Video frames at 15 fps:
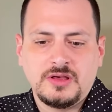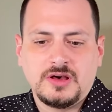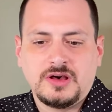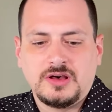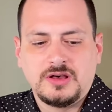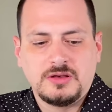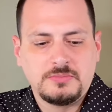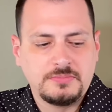
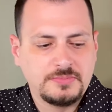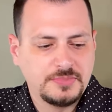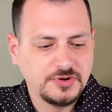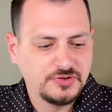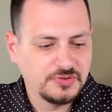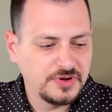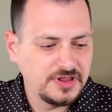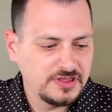uh,
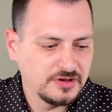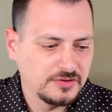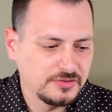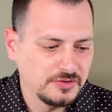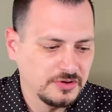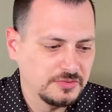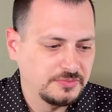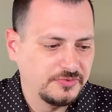between the
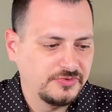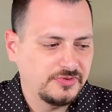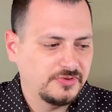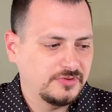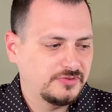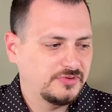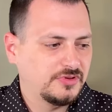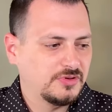
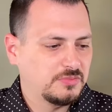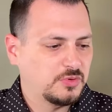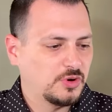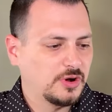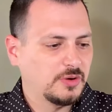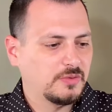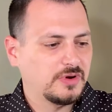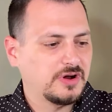groups, to the
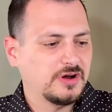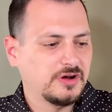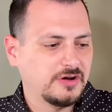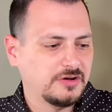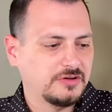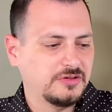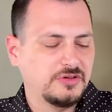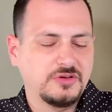point
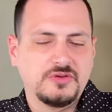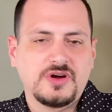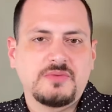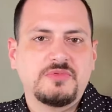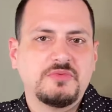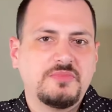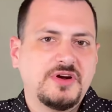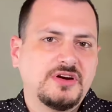where you
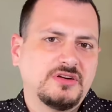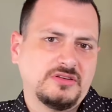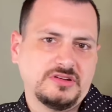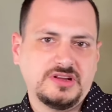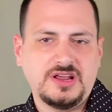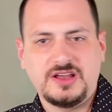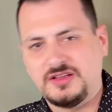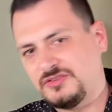grab the barrel
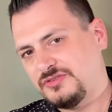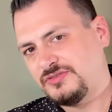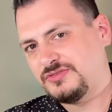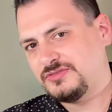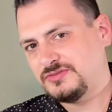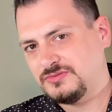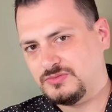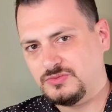and yeah,
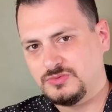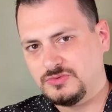it's